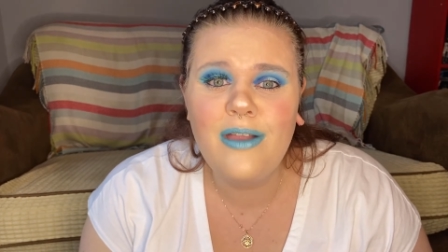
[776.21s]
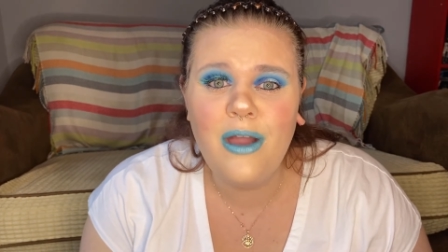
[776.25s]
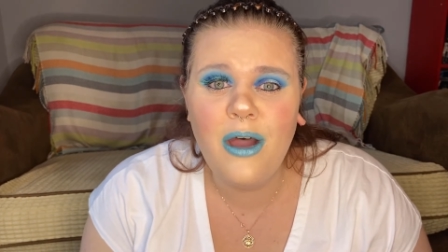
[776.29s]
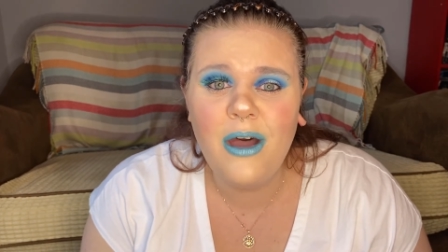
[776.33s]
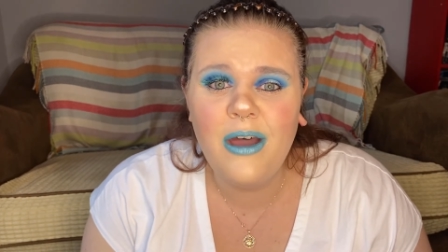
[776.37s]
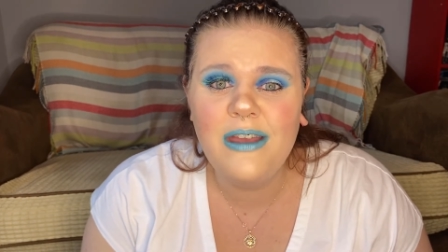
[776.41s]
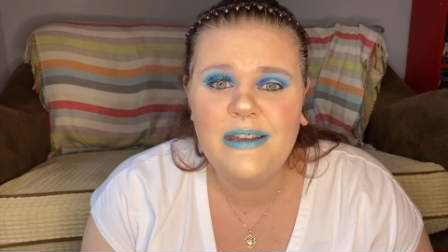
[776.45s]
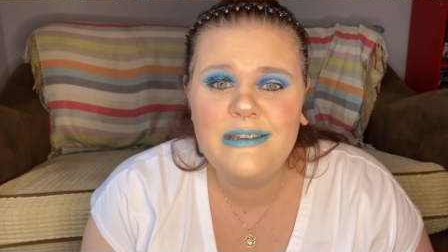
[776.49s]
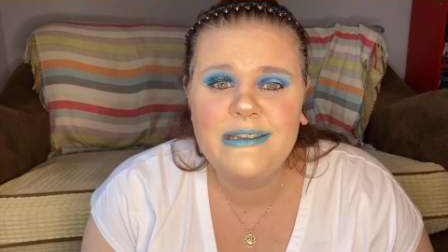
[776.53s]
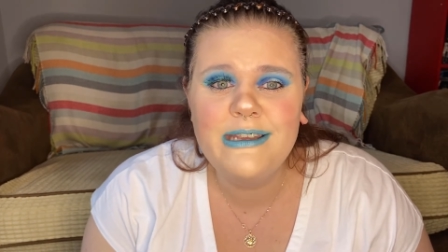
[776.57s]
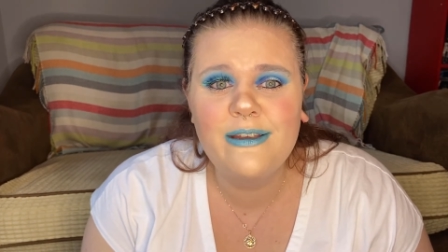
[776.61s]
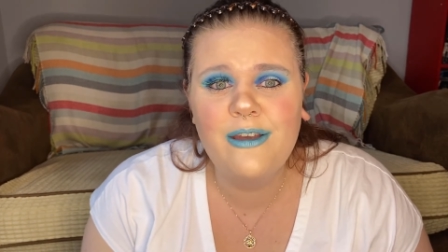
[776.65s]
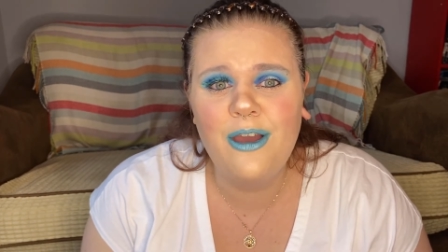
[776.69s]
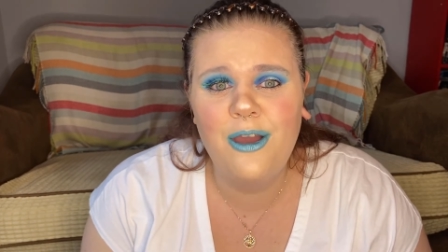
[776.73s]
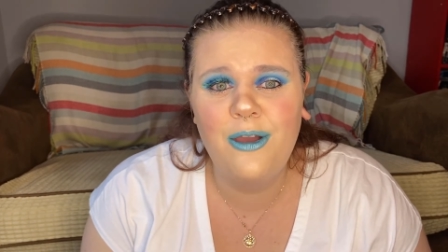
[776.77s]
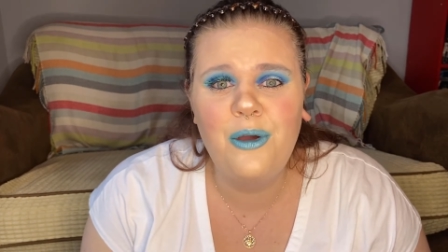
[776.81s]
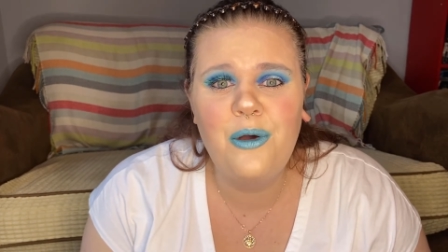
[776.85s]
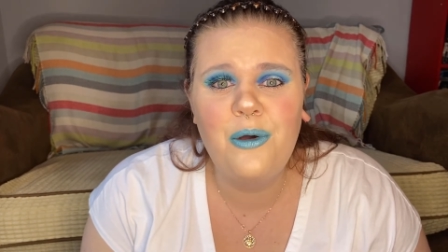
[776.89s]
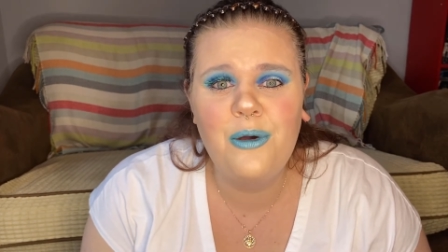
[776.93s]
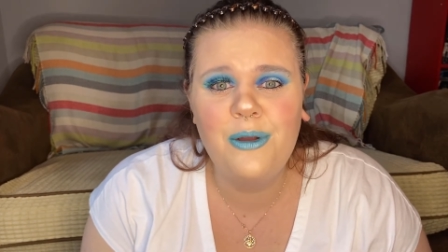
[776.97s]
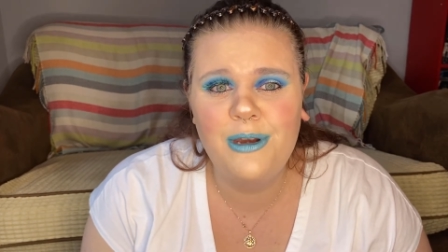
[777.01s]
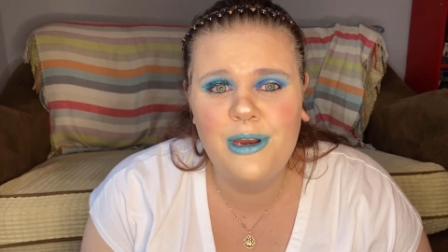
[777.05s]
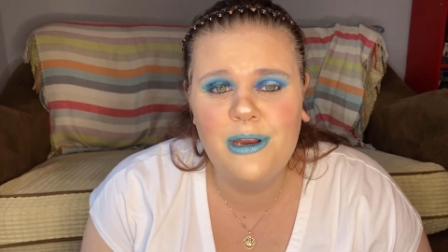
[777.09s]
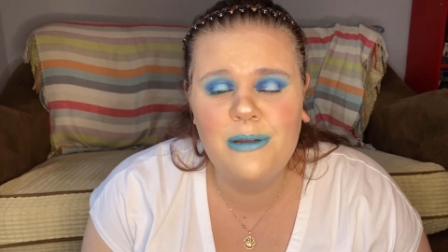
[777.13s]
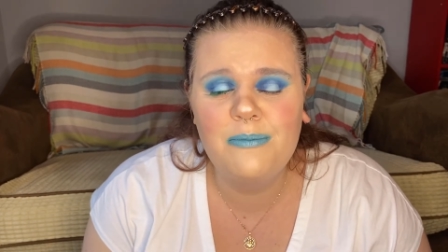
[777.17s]
eye to go
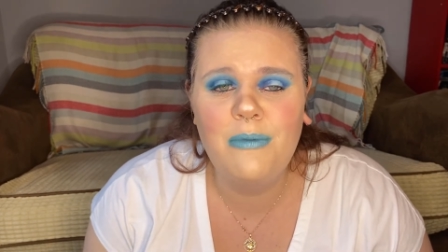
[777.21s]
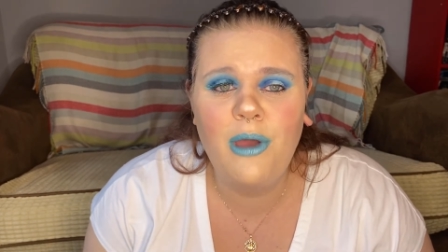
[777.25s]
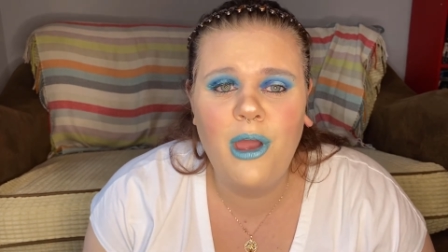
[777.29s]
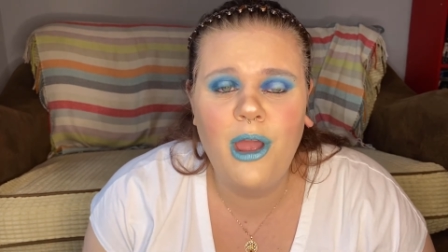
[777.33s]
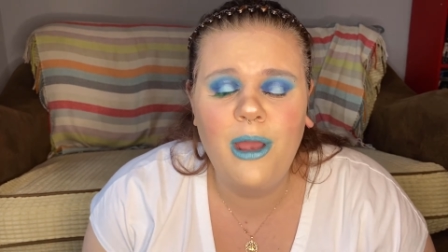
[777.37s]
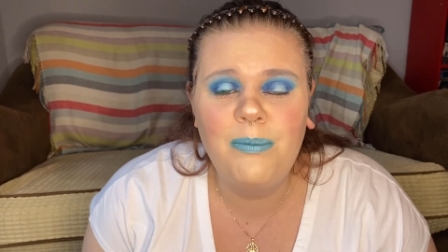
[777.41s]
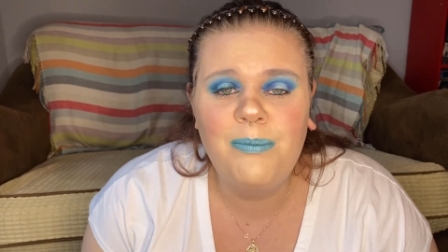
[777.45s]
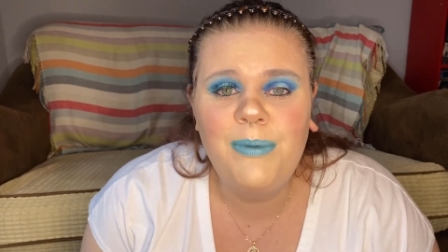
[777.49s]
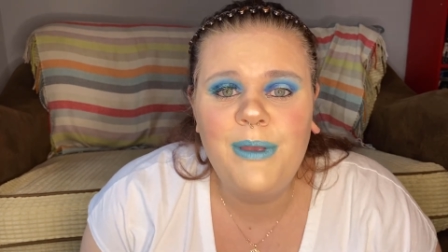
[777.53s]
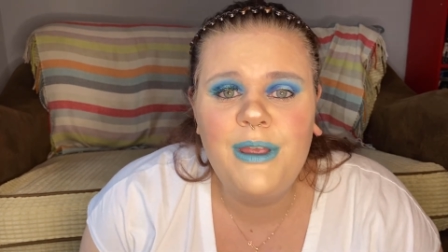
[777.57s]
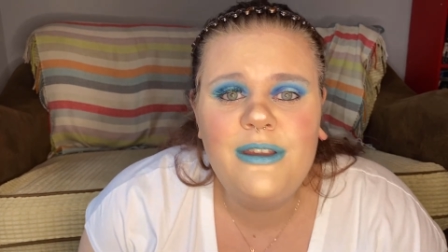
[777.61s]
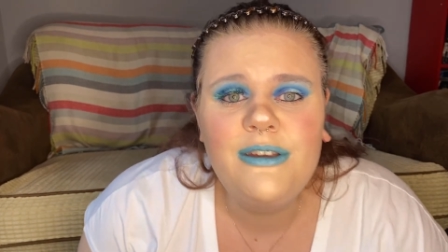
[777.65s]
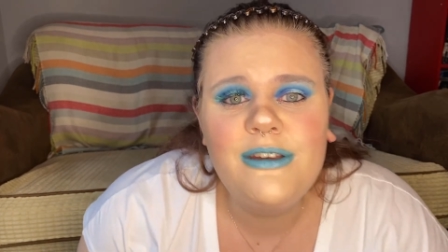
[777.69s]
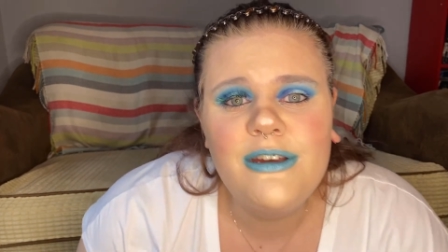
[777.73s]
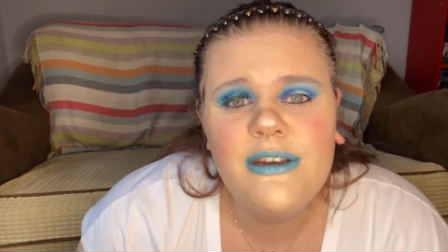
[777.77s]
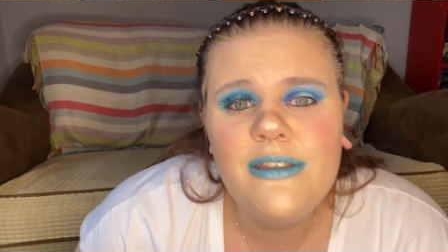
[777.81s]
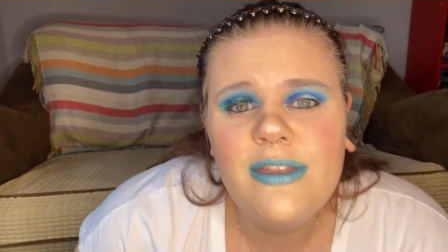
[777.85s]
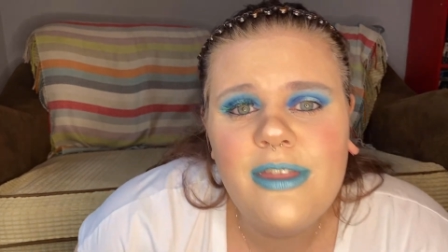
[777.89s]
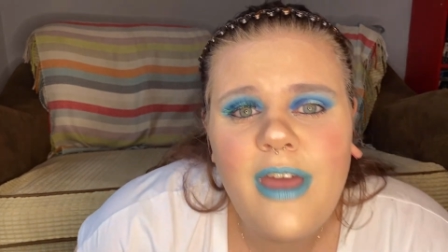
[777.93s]
on in my opinion.